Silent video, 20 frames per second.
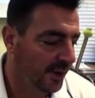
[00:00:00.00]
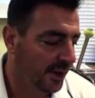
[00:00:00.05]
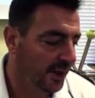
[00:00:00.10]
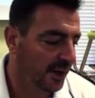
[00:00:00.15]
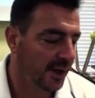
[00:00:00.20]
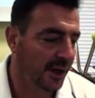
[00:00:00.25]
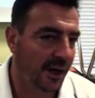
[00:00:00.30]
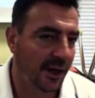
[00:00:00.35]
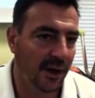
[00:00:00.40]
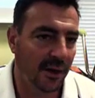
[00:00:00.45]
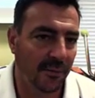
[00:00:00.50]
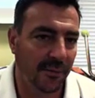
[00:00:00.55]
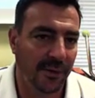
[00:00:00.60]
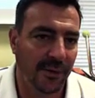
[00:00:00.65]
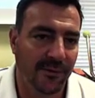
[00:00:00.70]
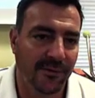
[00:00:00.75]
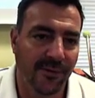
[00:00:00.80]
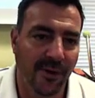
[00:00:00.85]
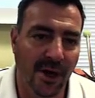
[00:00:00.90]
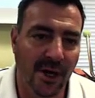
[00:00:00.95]
The
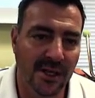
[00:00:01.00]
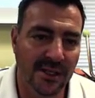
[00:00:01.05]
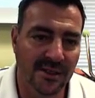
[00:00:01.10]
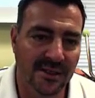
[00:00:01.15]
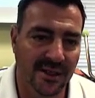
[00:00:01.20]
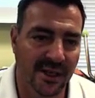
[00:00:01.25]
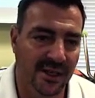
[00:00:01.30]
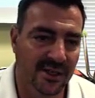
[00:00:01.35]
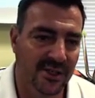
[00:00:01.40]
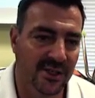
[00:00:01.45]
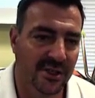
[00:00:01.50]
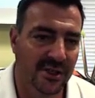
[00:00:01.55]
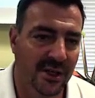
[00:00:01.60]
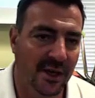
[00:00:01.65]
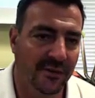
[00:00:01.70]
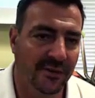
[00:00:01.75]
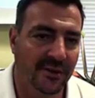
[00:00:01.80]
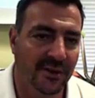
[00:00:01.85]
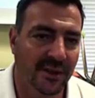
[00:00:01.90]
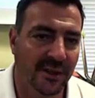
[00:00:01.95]
font section,
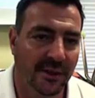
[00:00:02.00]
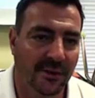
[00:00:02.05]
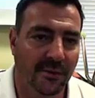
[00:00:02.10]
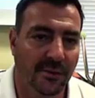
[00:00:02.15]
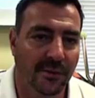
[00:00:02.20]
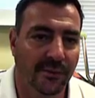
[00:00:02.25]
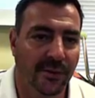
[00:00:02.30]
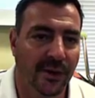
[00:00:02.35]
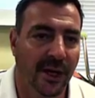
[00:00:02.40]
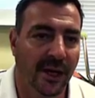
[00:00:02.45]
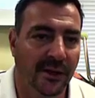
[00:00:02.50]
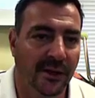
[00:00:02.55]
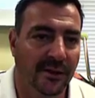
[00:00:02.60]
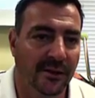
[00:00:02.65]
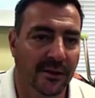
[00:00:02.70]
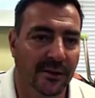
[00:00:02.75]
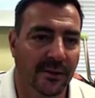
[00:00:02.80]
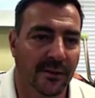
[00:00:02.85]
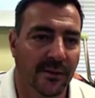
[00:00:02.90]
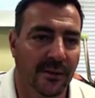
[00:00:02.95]
obviously we've got
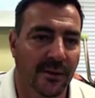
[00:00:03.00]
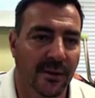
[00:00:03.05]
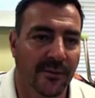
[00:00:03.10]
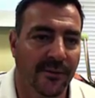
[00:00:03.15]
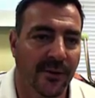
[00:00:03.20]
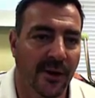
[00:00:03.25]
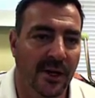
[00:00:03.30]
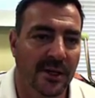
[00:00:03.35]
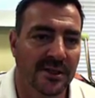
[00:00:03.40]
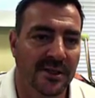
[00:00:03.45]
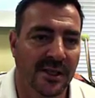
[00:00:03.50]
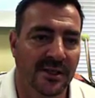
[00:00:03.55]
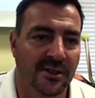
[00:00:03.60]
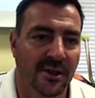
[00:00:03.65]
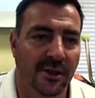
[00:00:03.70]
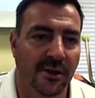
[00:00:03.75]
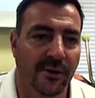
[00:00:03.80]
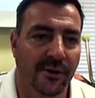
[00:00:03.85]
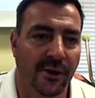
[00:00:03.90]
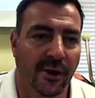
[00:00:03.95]
the fonts that's under
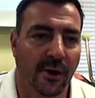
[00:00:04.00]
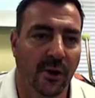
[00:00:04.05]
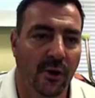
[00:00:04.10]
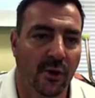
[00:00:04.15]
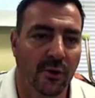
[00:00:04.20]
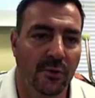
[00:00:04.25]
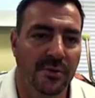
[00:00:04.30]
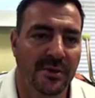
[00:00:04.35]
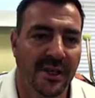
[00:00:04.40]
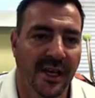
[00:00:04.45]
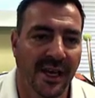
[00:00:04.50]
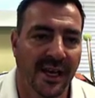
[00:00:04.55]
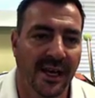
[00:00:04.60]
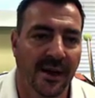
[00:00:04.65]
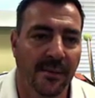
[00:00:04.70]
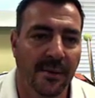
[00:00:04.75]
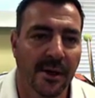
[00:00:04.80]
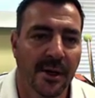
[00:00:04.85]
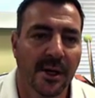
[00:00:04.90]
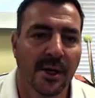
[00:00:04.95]
the home tab.
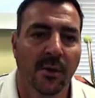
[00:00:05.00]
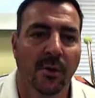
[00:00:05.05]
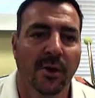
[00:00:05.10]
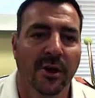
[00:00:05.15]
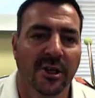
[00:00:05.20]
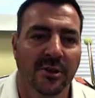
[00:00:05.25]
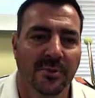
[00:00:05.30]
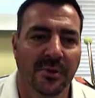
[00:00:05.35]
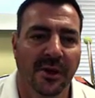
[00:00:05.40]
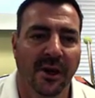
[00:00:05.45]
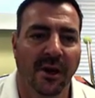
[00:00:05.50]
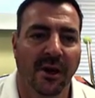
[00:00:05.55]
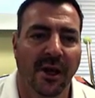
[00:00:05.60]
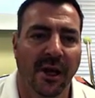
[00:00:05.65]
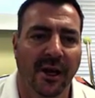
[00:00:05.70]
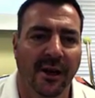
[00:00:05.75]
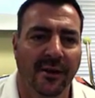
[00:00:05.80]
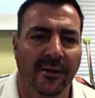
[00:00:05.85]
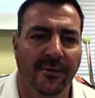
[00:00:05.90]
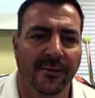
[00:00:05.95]
We're going to spend a lot
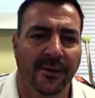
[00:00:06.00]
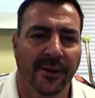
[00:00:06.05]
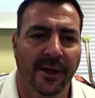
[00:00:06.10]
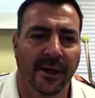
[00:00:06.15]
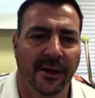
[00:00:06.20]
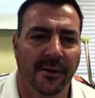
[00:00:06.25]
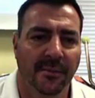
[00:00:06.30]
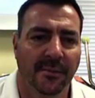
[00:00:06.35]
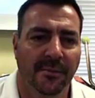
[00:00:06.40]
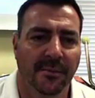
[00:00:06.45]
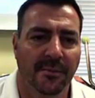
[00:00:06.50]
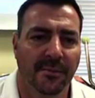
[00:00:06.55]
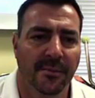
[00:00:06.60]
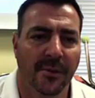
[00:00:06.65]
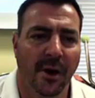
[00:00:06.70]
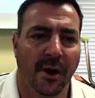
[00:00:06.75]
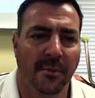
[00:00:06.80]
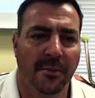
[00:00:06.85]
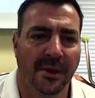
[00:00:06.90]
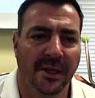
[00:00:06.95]
of our
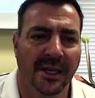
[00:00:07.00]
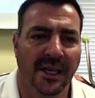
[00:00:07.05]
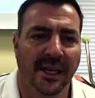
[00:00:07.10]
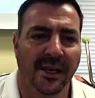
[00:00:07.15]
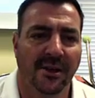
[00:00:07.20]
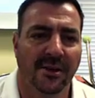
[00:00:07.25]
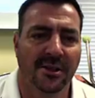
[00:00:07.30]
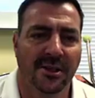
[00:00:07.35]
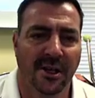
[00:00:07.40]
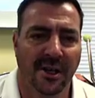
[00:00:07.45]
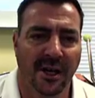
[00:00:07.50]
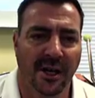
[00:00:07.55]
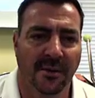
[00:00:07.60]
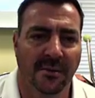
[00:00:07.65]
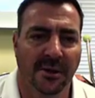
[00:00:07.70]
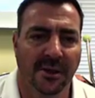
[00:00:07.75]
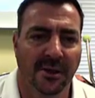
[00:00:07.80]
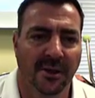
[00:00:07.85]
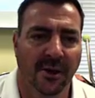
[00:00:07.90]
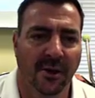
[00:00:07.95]
beginner time in
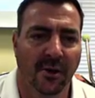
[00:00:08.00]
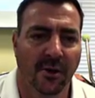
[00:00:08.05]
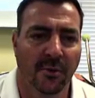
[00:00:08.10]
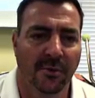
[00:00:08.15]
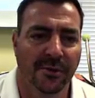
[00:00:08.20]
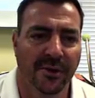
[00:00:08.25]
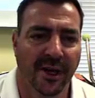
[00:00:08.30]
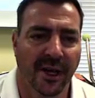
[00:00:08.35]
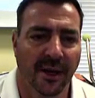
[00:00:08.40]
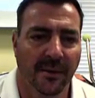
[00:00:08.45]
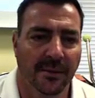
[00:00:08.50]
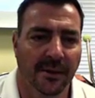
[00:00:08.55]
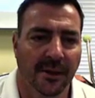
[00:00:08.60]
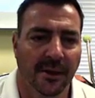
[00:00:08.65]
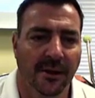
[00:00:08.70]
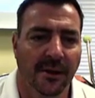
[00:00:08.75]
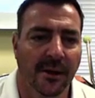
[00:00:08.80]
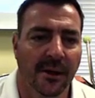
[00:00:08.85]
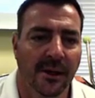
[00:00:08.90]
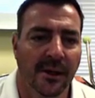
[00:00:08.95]
the home tab here,
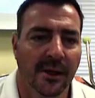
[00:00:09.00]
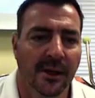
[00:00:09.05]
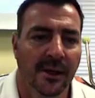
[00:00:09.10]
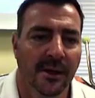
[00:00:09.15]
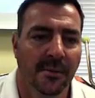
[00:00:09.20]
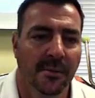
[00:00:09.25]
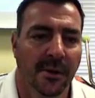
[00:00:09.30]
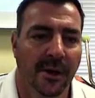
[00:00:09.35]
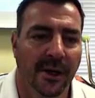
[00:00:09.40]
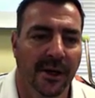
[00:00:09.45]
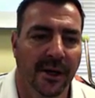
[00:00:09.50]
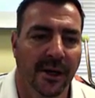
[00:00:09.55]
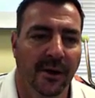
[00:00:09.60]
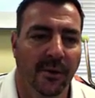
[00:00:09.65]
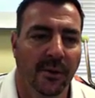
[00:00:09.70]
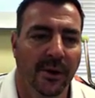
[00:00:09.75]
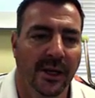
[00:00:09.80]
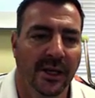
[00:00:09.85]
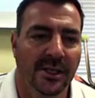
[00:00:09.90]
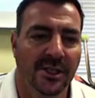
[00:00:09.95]
but we
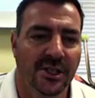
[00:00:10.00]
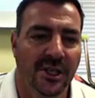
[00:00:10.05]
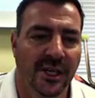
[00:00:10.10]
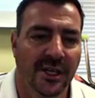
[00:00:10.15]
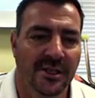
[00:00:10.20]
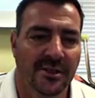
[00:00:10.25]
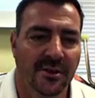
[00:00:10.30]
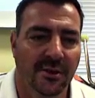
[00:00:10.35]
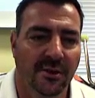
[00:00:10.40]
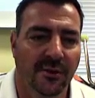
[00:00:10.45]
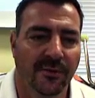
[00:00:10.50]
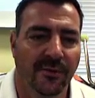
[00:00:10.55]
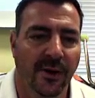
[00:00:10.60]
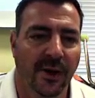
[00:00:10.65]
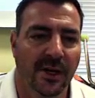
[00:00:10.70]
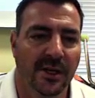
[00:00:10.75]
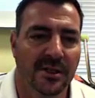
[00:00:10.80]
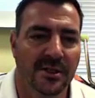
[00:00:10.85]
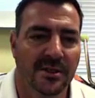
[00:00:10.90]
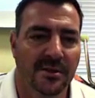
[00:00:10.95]
could change those
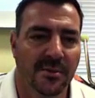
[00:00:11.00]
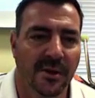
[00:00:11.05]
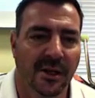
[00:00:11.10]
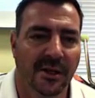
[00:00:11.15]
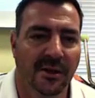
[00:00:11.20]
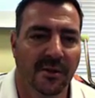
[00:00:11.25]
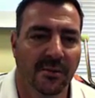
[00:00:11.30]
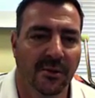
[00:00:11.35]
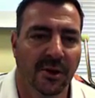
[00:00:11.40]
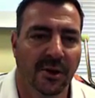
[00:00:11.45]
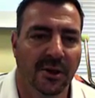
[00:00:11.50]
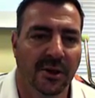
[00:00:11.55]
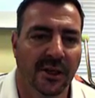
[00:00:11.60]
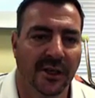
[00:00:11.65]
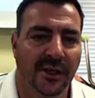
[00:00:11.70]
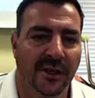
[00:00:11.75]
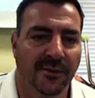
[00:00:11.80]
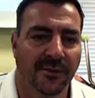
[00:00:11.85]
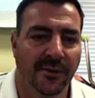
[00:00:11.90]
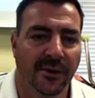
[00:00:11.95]
fonts, make them look
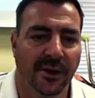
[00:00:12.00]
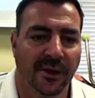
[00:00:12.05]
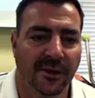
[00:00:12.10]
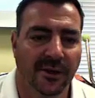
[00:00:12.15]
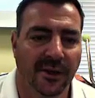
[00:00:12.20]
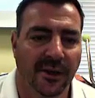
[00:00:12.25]
different.